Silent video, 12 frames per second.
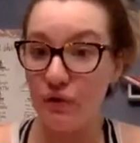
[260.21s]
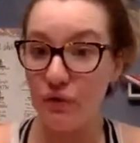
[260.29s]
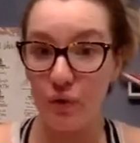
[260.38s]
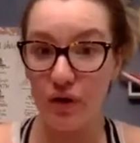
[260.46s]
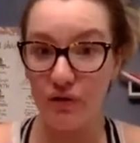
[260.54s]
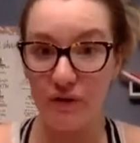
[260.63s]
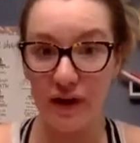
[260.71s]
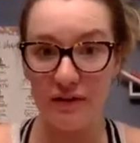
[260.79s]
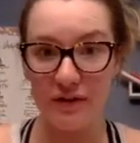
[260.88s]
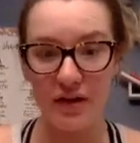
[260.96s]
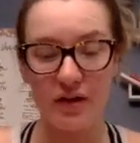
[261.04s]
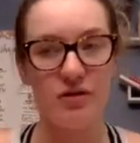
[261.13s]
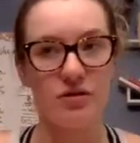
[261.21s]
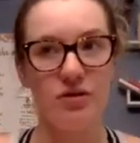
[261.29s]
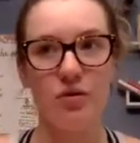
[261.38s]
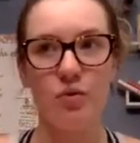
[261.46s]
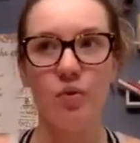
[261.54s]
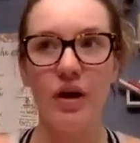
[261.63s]
4 or 5 years
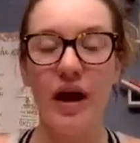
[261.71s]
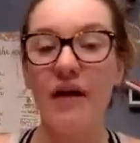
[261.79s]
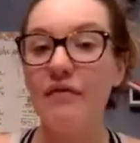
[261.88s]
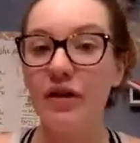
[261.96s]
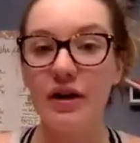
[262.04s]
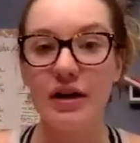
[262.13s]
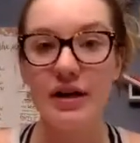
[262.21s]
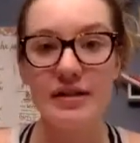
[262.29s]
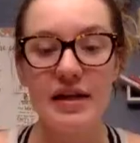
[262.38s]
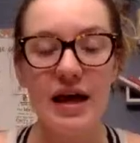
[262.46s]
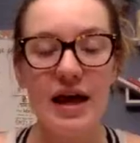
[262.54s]
or whatever it is.